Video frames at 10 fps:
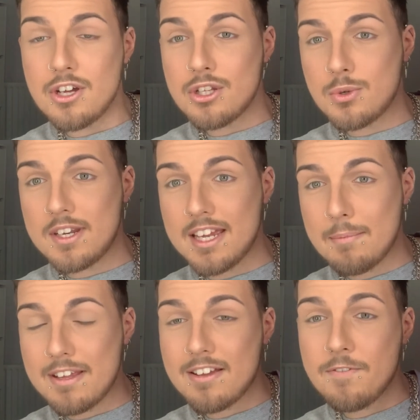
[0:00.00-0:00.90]
28,
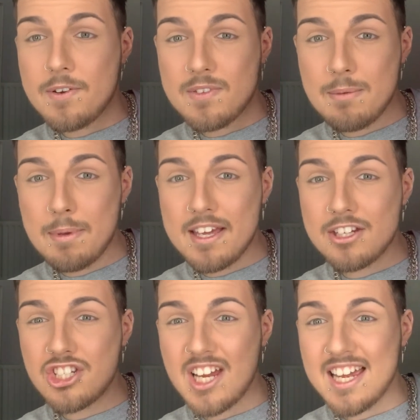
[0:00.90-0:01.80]
that's like 50p a
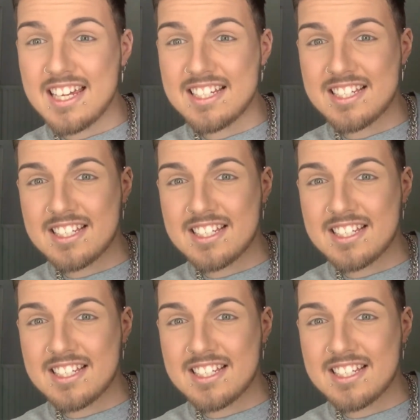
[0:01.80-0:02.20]
shade.